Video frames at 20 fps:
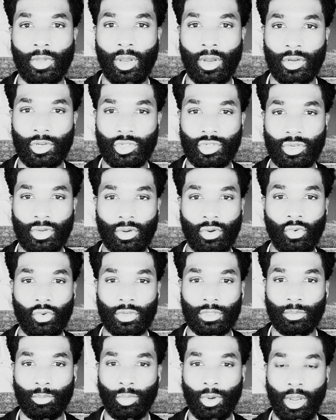Usher,
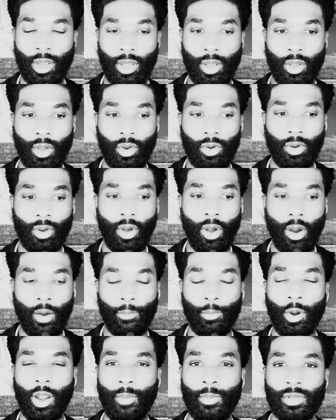Chris Brown are
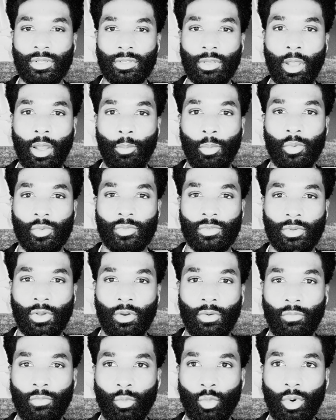prime examples
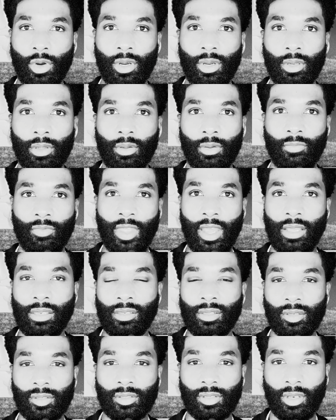of what that
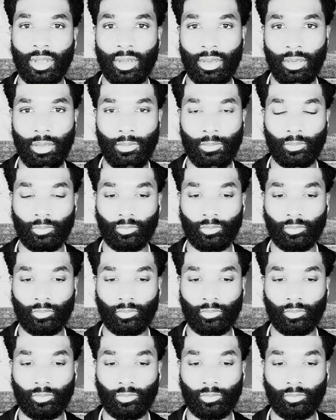looks like.